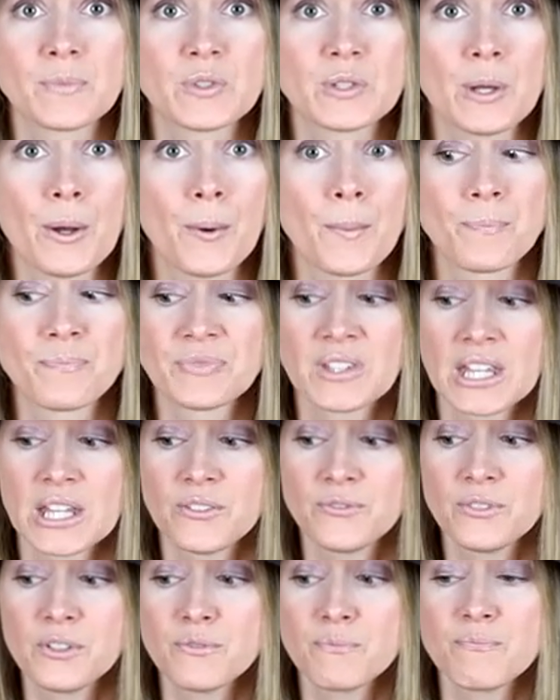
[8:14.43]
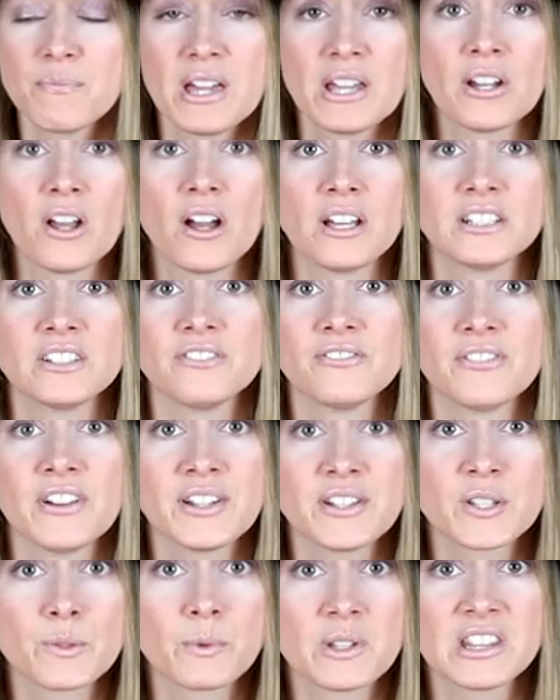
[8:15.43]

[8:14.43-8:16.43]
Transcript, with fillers: So if you've been on the fence